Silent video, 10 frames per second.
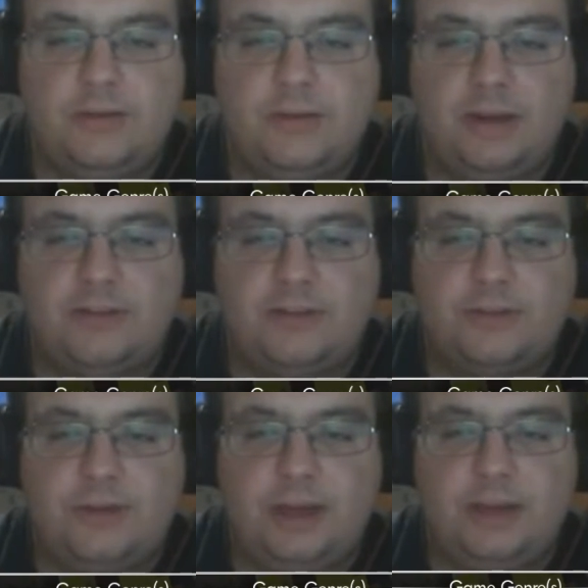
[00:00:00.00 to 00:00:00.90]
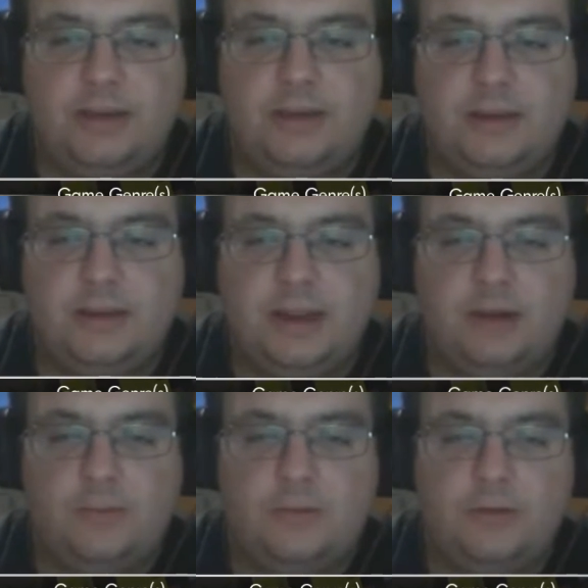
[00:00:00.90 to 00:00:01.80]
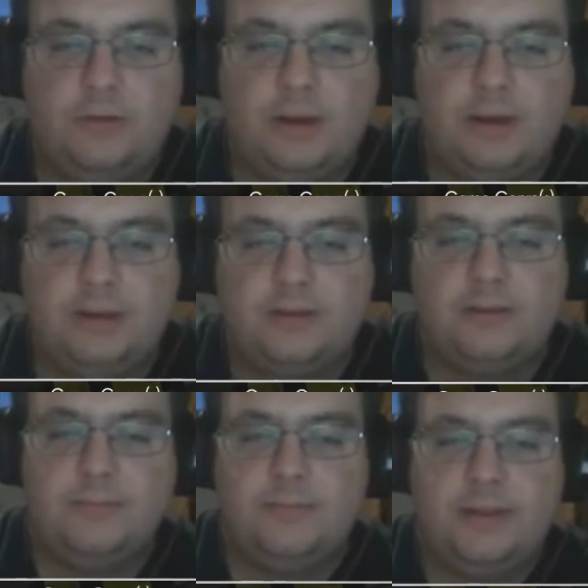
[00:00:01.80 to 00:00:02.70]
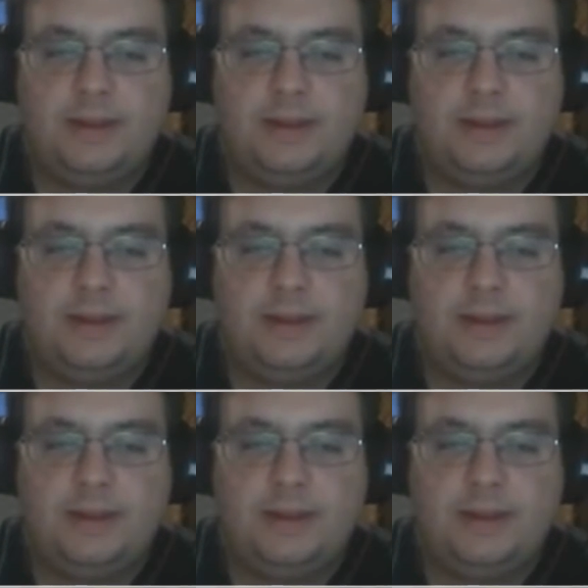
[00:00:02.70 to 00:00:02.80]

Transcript: weird on the next screen. I hope you don't mind.